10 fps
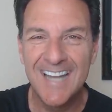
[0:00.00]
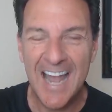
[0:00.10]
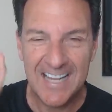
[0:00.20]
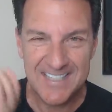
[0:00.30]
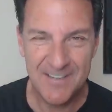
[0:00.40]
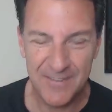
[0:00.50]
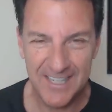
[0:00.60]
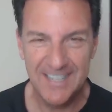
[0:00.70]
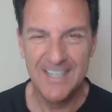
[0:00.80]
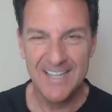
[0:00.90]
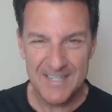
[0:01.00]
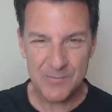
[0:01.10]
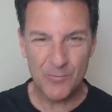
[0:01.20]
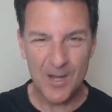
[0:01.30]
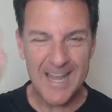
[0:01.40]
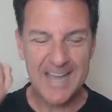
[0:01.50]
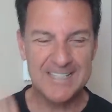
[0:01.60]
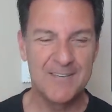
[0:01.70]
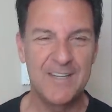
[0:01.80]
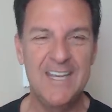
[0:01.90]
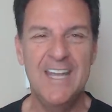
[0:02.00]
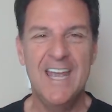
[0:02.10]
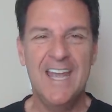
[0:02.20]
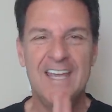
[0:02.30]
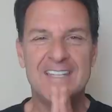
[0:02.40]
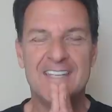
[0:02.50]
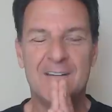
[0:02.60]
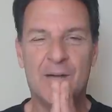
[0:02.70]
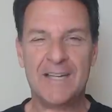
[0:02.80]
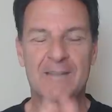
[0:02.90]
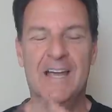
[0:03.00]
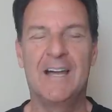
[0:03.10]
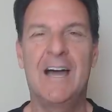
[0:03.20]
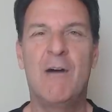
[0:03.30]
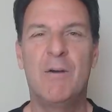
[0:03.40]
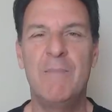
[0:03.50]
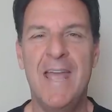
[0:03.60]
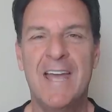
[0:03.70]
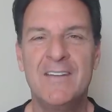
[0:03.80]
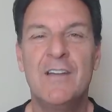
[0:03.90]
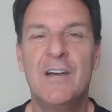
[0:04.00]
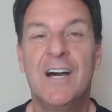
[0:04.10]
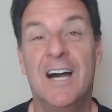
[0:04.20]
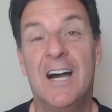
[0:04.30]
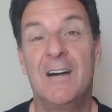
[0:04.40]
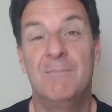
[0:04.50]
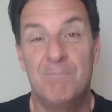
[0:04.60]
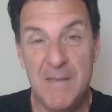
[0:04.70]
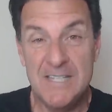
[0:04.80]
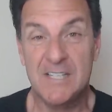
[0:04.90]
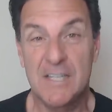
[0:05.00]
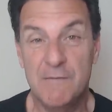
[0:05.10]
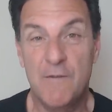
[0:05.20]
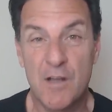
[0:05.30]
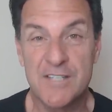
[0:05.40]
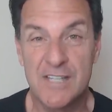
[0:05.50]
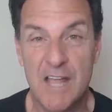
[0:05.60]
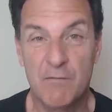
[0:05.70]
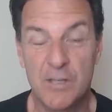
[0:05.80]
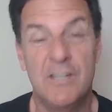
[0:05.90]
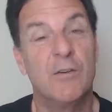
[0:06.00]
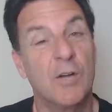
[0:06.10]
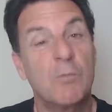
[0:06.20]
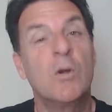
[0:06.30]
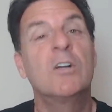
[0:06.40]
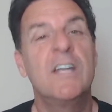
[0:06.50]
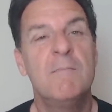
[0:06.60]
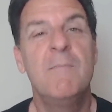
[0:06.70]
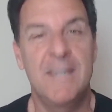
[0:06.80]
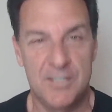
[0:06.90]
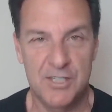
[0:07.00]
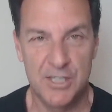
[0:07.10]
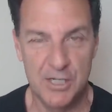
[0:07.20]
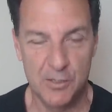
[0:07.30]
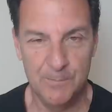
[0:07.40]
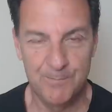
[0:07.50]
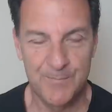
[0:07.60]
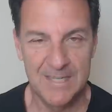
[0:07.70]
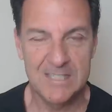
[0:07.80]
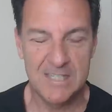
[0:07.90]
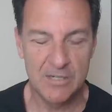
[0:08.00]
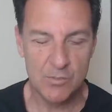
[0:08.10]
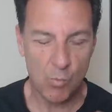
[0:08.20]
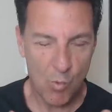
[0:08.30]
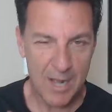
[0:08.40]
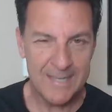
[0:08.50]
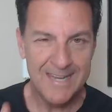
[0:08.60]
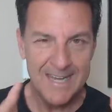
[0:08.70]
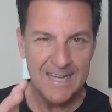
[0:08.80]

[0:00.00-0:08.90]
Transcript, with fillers: activity, this one activity is what uh, how a man um, basically falls in love with you or will commit to you. There's, there's one,